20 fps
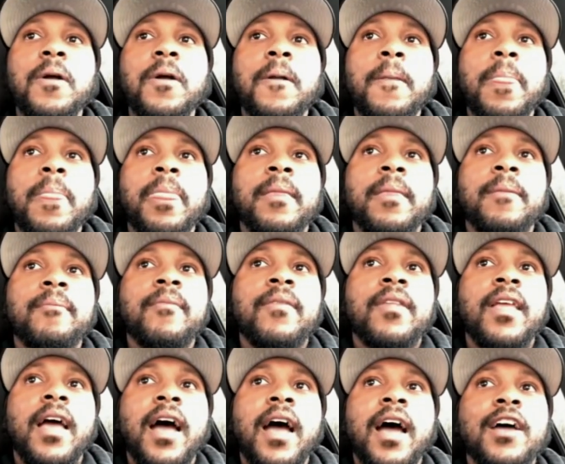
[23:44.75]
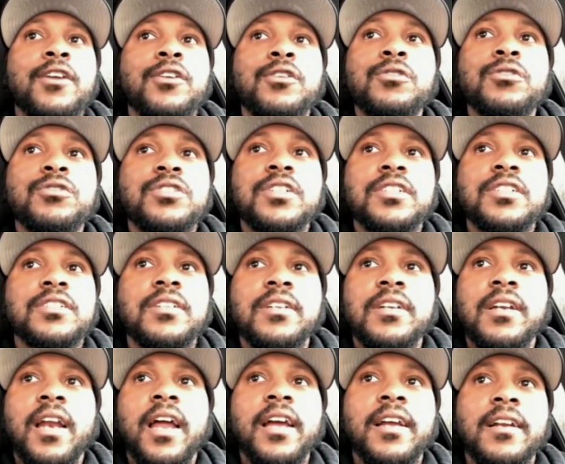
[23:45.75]
But I do
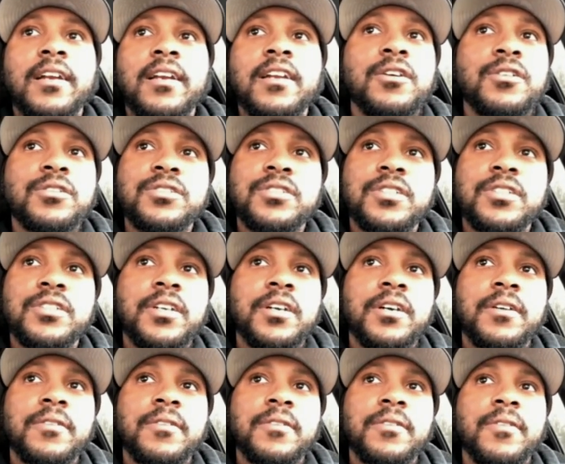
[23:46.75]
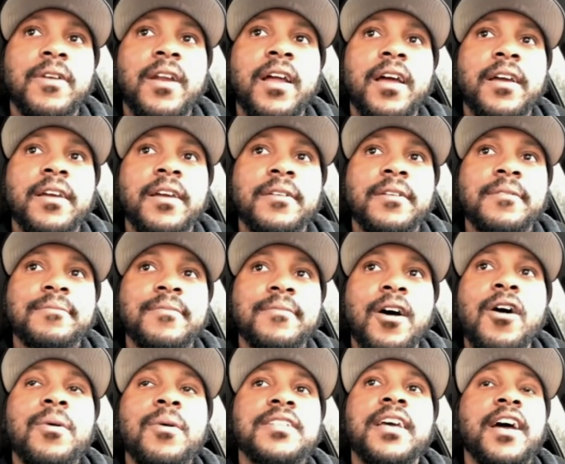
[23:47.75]
i do just like little stuff.
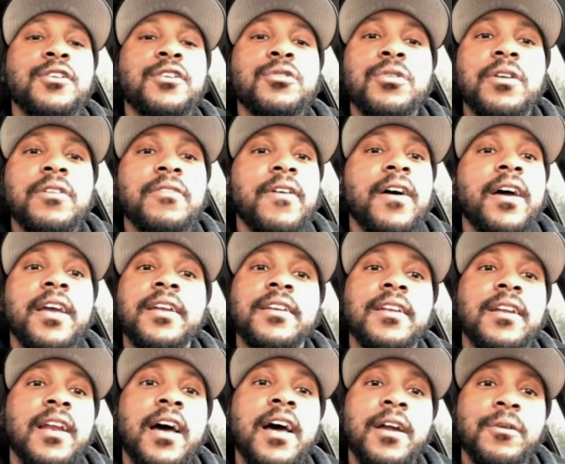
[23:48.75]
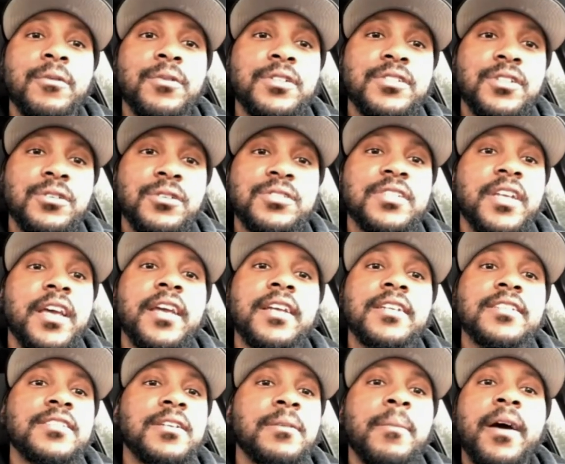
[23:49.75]
Like I always said, I'll do it if I hit
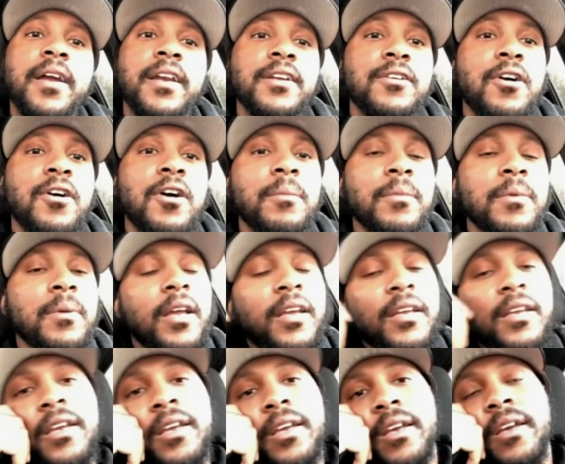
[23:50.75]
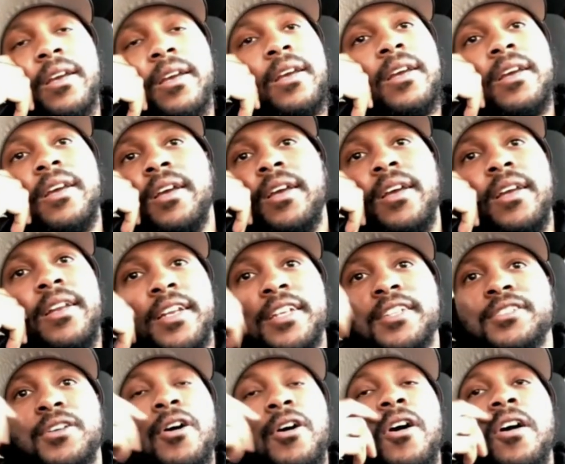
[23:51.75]
the lottery. So say somebody called me like,
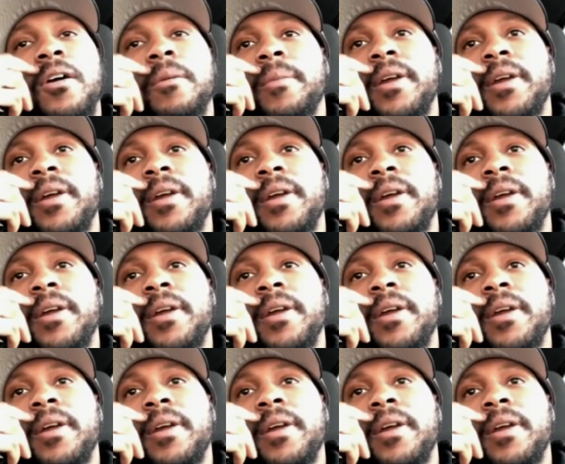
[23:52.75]
yeah,